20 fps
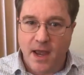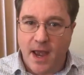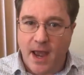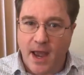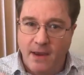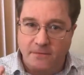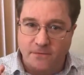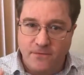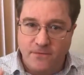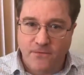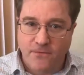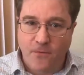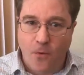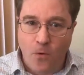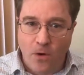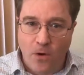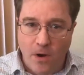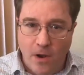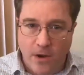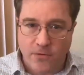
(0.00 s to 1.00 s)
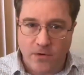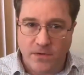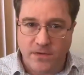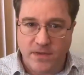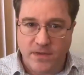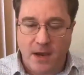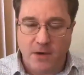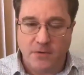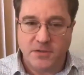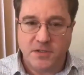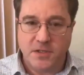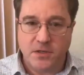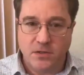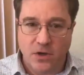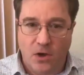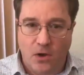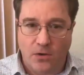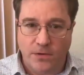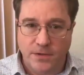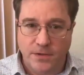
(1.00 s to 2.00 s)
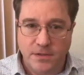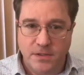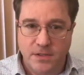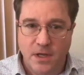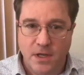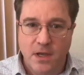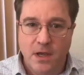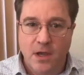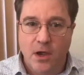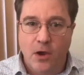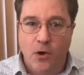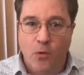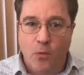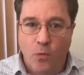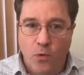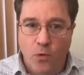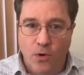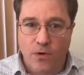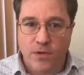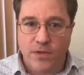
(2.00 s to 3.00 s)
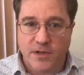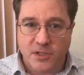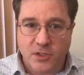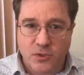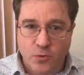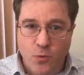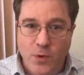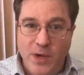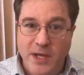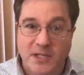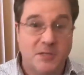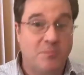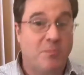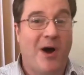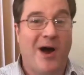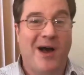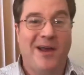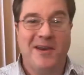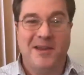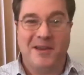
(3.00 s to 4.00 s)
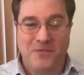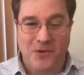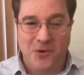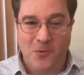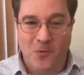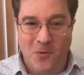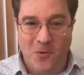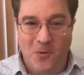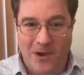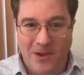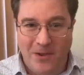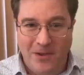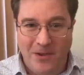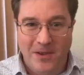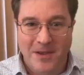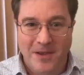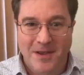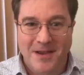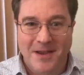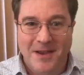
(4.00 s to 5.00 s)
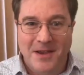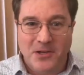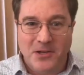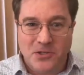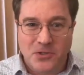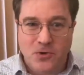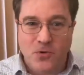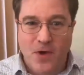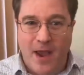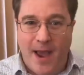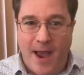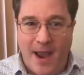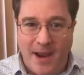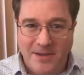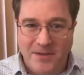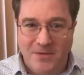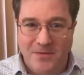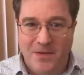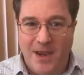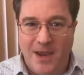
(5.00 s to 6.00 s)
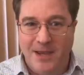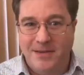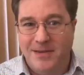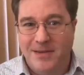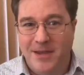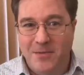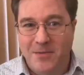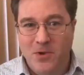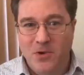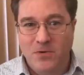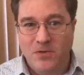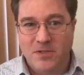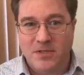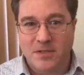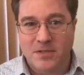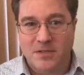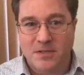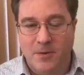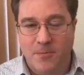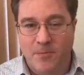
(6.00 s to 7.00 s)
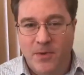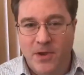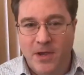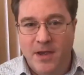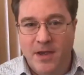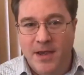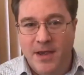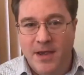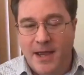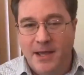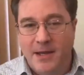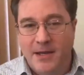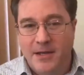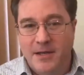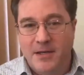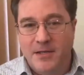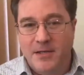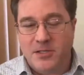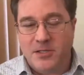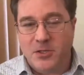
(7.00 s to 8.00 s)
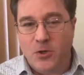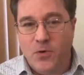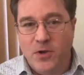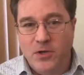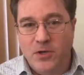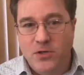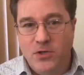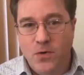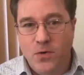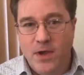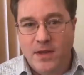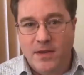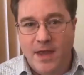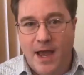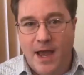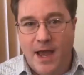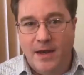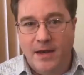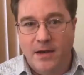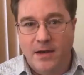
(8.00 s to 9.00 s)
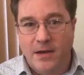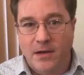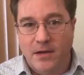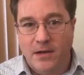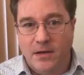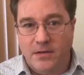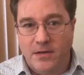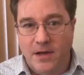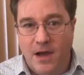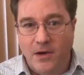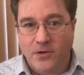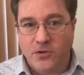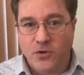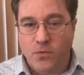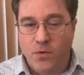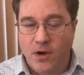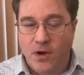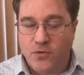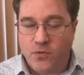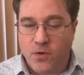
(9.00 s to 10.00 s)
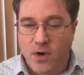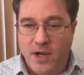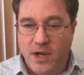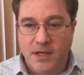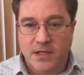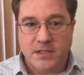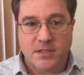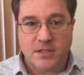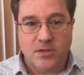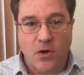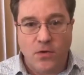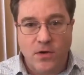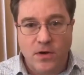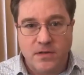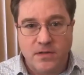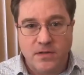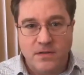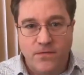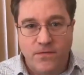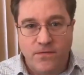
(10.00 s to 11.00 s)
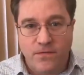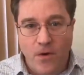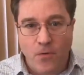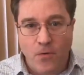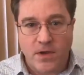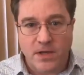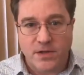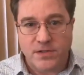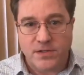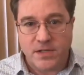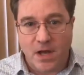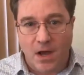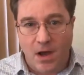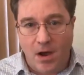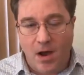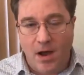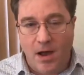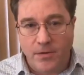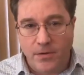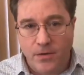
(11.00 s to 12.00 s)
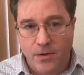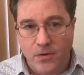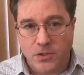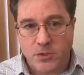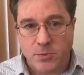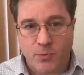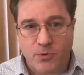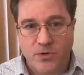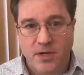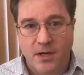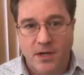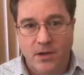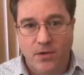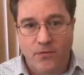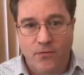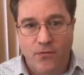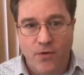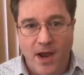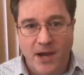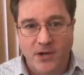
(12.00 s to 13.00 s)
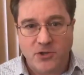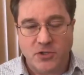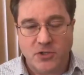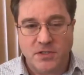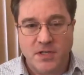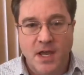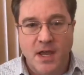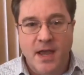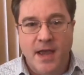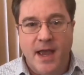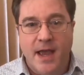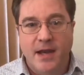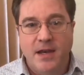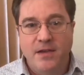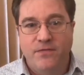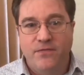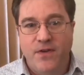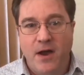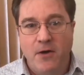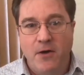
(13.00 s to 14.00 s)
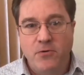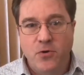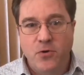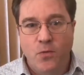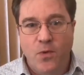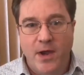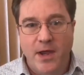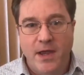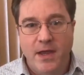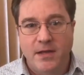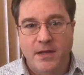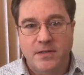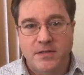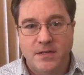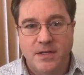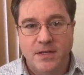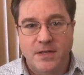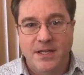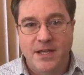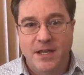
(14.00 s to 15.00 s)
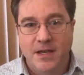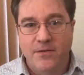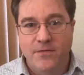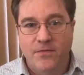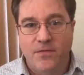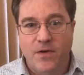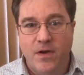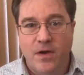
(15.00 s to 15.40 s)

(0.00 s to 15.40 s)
and 400,000 Daltons were the sweet spot, if you will, to activate the immune system. And so in doing that, Dr. Rodriguez started to focus on those particular fractions. And he found a way to give